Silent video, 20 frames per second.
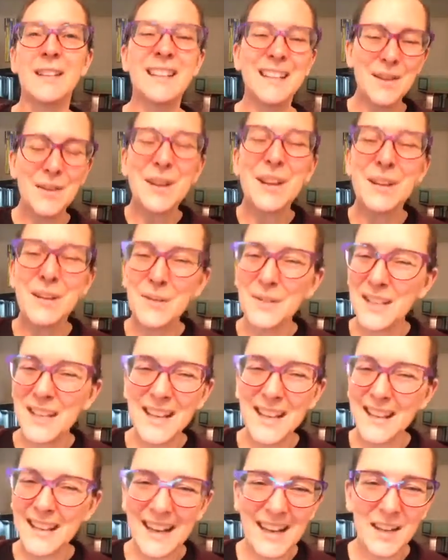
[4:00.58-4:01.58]
You can use
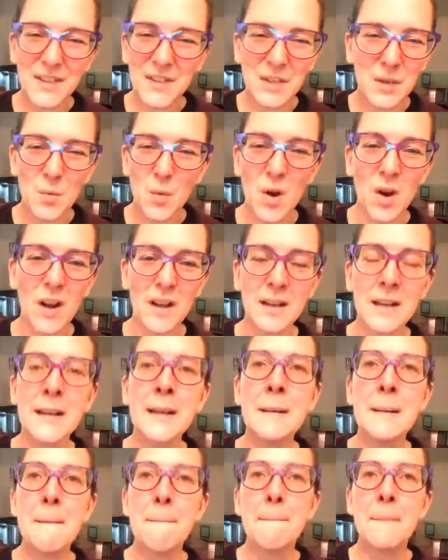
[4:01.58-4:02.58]
anything else you want.
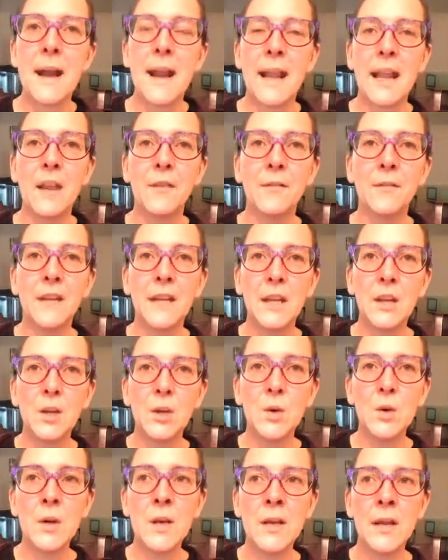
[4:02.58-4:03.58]
But
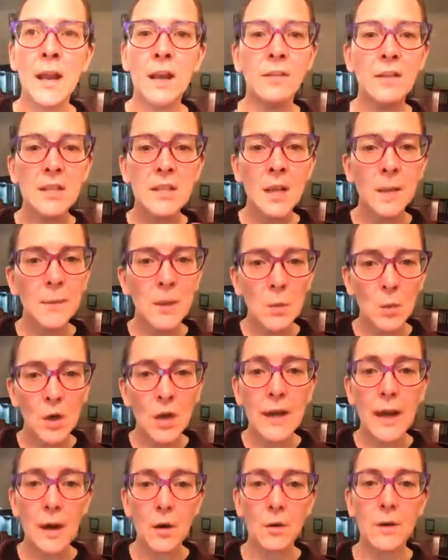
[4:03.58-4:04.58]
every time you
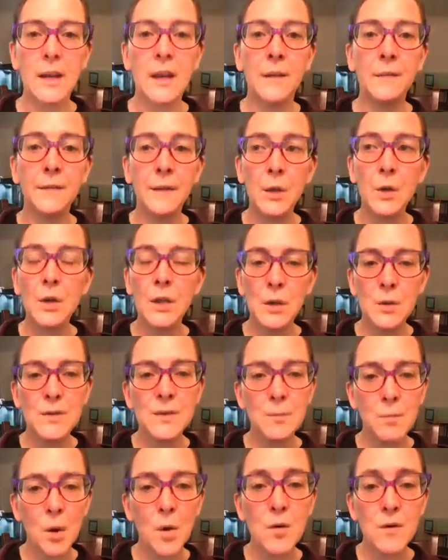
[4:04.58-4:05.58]
work out, if you use
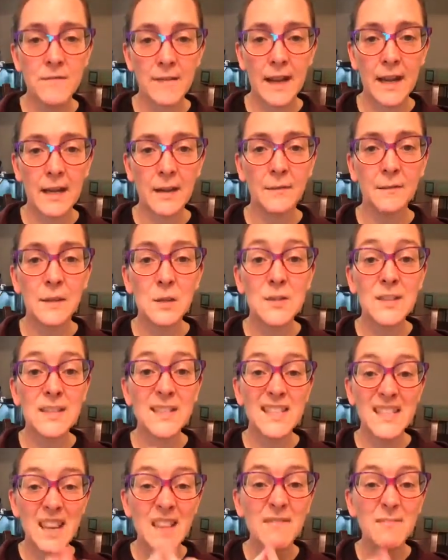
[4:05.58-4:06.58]
Motivate, if you
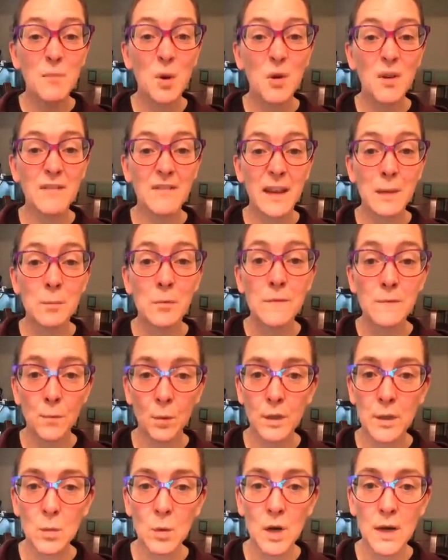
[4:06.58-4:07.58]
sniff Motivate before
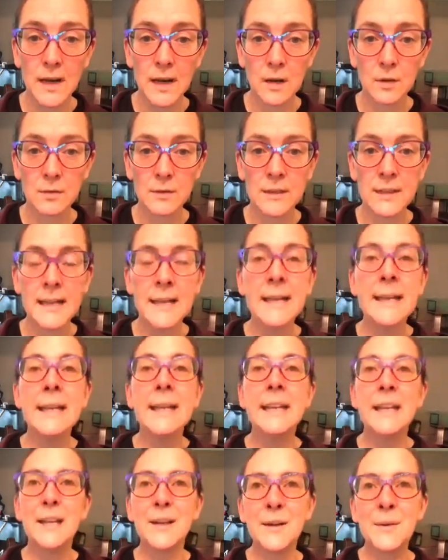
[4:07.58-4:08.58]
you work out,
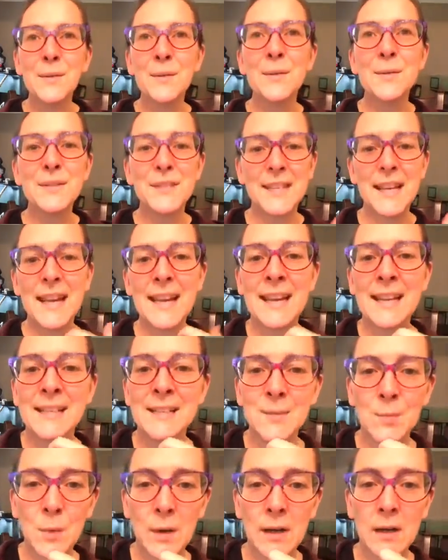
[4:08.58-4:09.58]
those
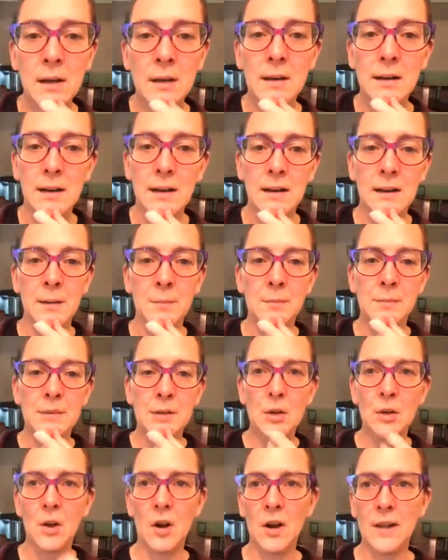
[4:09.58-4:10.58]
days where
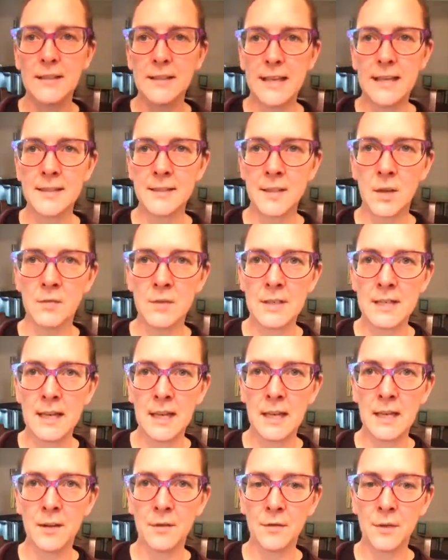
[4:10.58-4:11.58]
you're on day
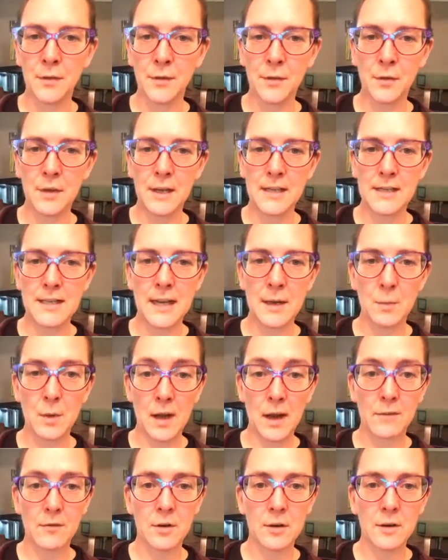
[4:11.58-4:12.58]
17 of the 30-day
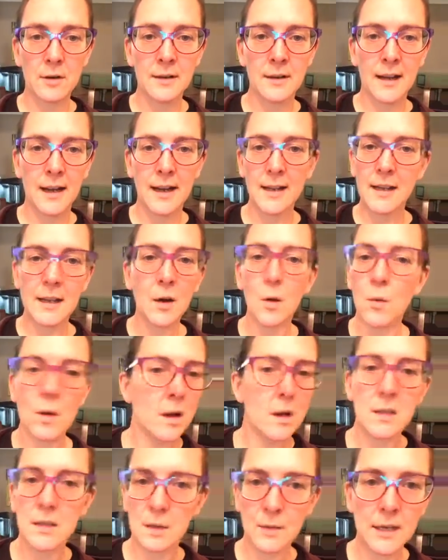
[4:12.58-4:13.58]
whatever, and you don't want
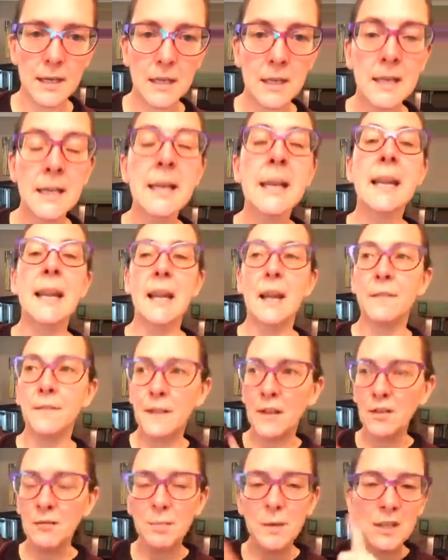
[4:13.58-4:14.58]
to do it, if
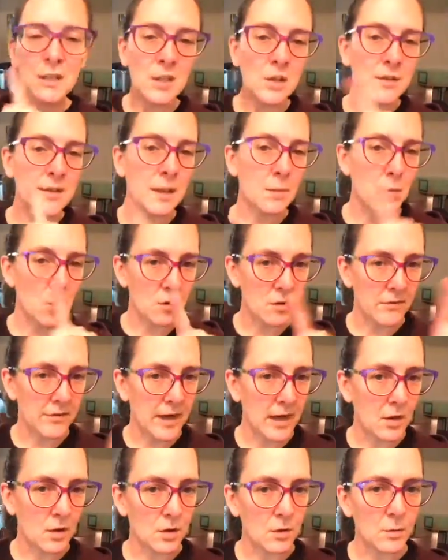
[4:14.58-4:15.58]
you've been using
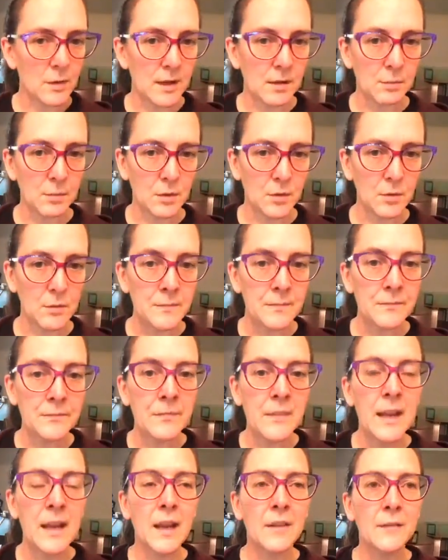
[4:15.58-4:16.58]
Motivate all the way through,
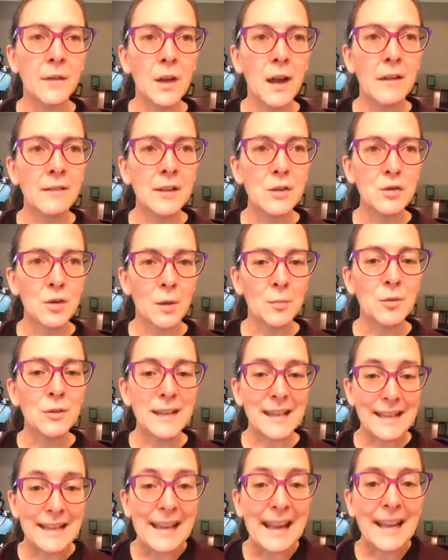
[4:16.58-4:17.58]
if you're having trouble
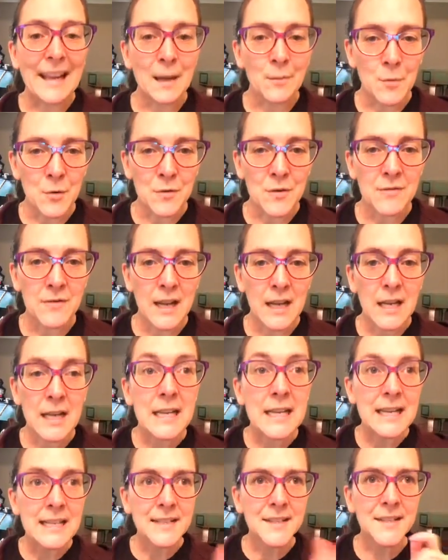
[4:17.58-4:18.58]
getting motivated,
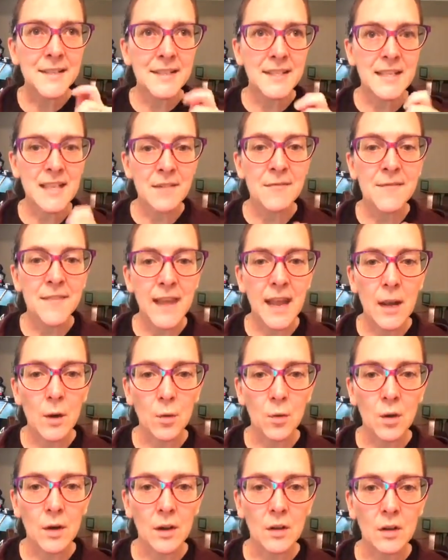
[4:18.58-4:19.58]
sniff that
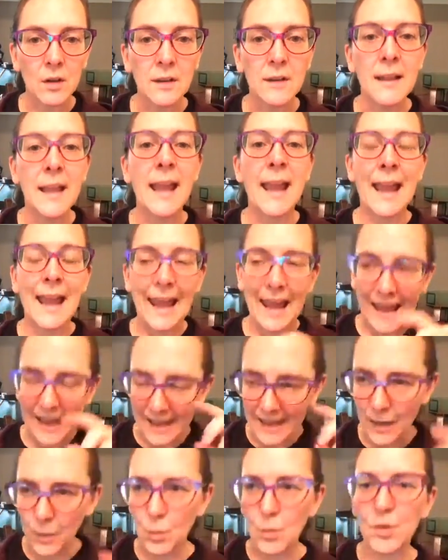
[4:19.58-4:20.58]
oil, and
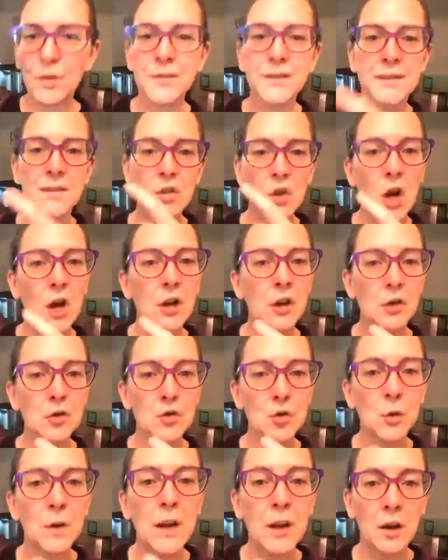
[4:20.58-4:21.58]
it will start your
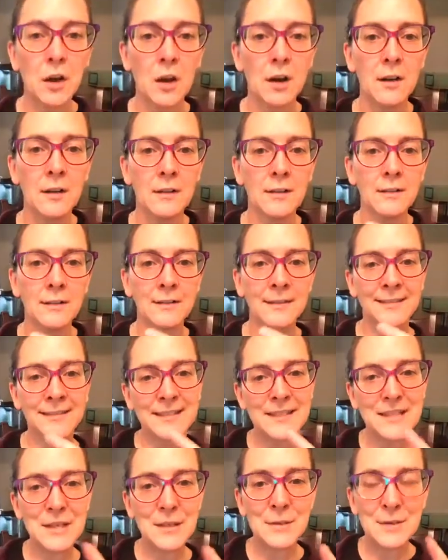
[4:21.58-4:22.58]
trigger
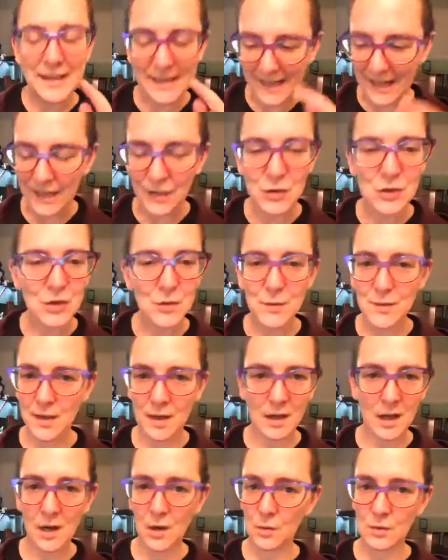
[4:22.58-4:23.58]
to get your shoes on
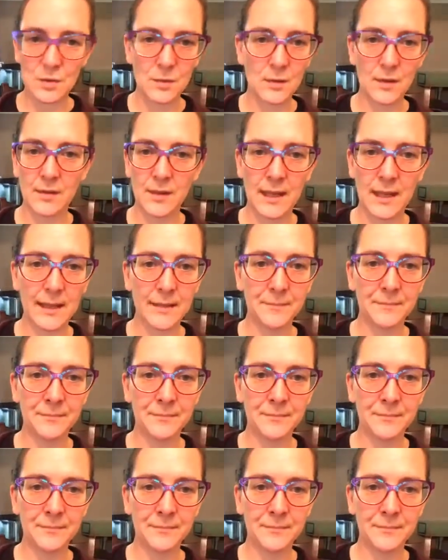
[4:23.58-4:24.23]
and go do the thing.